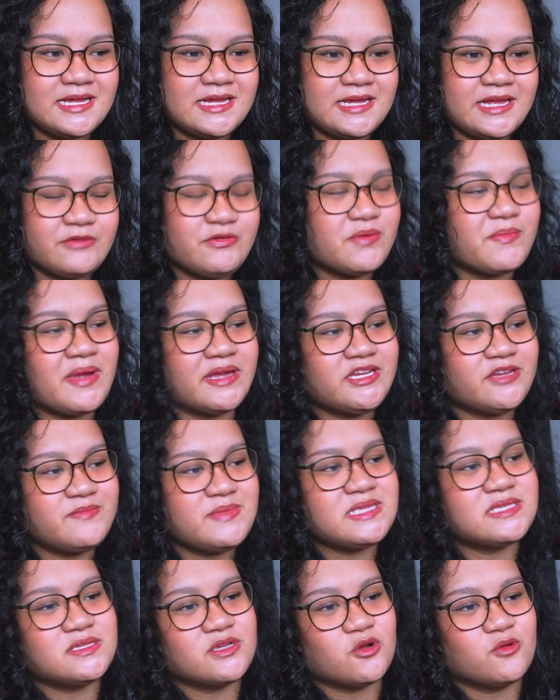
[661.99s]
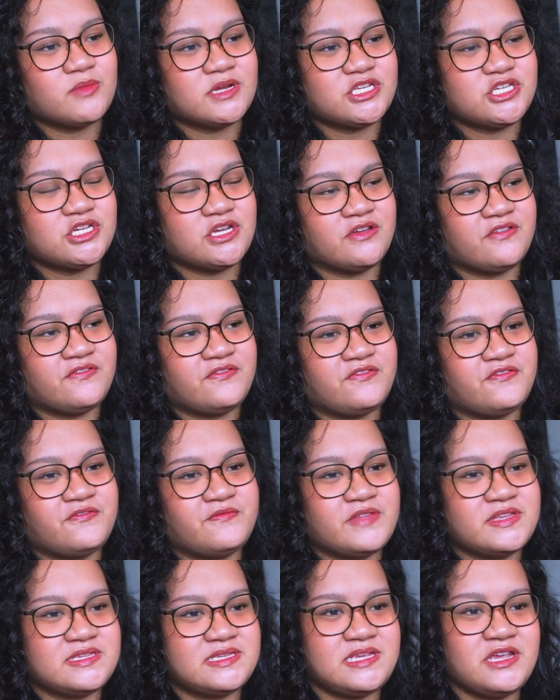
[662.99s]
It reminded me so much of
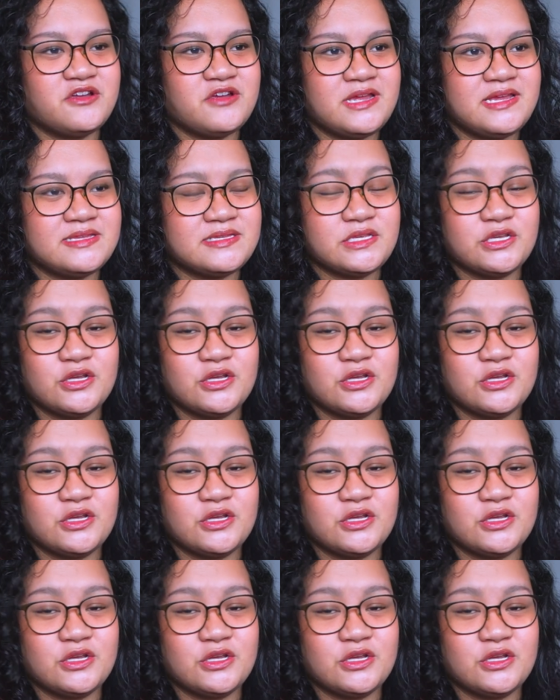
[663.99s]
the series